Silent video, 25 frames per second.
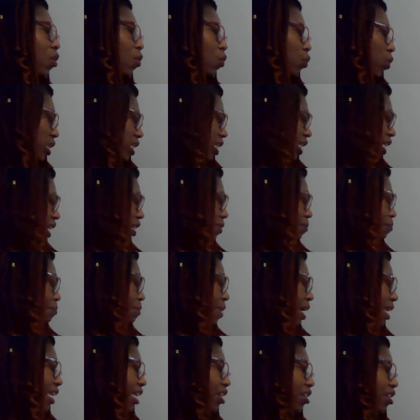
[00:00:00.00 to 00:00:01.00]
which in
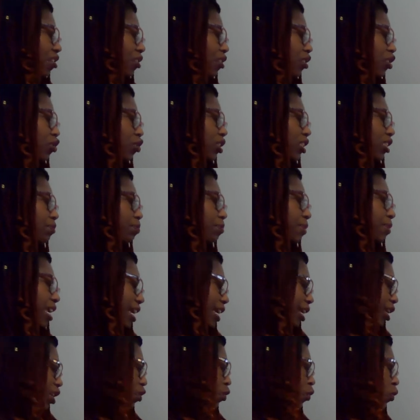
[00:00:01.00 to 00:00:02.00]
many countries
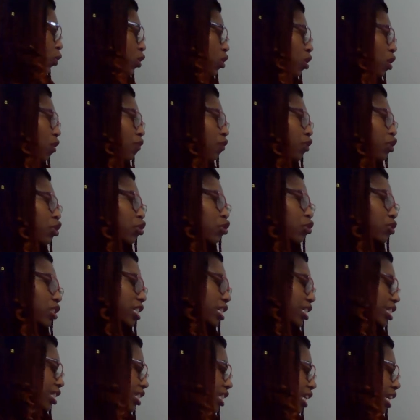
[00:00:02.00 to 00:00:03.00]
make use of
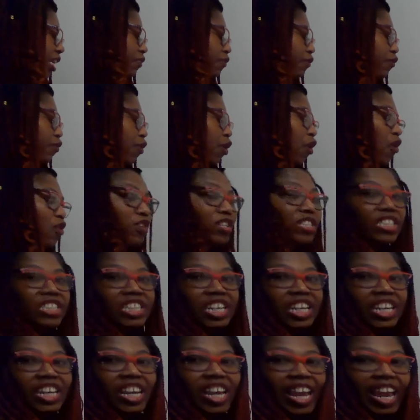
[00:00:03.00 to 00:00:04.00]
trees in
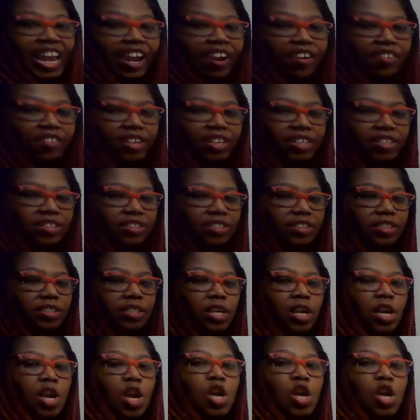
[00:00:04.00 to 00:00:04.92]
forested areas.